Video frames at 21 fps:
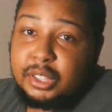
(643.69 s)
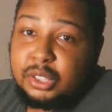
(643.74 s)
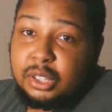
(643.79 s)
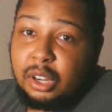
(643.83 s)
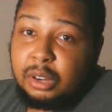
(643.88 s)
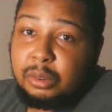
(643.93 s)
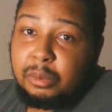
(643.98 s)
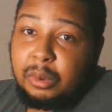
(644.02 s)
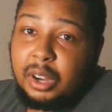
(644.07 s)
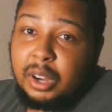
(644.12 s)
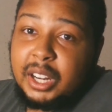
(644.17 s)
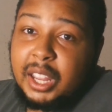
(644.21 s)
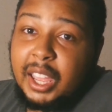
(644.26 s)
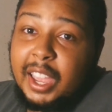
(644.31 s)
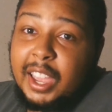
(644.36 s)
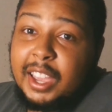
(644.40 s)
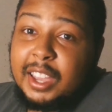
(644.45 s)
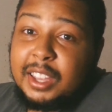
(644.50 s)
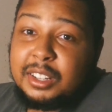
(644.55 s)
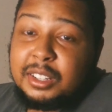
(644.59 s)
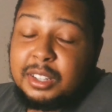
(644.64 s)
on one
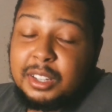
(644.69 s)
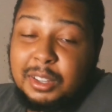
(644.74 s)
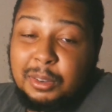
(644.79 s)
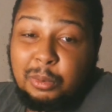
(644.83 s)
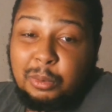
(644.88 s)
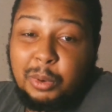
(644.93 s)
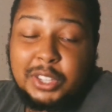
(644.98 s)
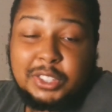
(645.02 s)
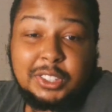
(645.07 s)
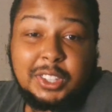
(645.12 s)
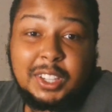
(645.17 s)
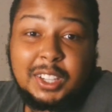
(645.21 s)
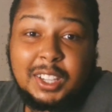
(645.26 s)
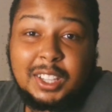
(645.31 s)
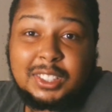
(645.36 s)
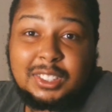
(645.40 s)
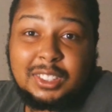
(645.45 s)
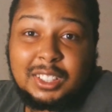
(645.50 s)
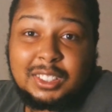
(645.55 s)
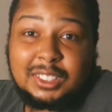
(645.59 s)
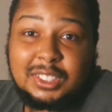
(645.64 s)
hand, wait till they get
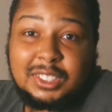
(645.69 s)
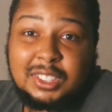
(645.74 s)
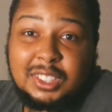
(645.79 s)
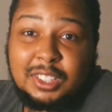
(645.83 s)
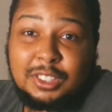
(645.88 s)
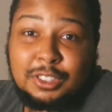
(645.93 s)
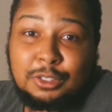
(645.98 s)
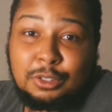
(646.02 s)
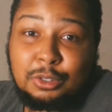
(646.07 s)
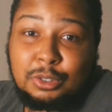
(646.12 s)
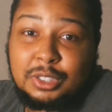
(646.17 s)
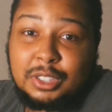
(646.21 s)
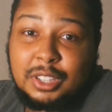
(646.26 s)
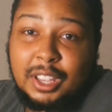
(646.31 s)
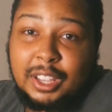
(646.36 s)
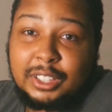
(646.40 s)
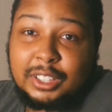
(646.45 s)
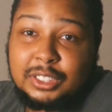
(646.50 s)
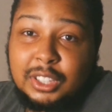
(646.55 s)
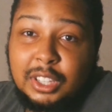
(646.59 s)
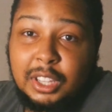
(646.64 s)
to like the Sinister
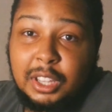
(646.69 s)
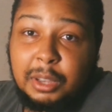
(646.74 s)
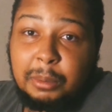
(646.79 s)
Six,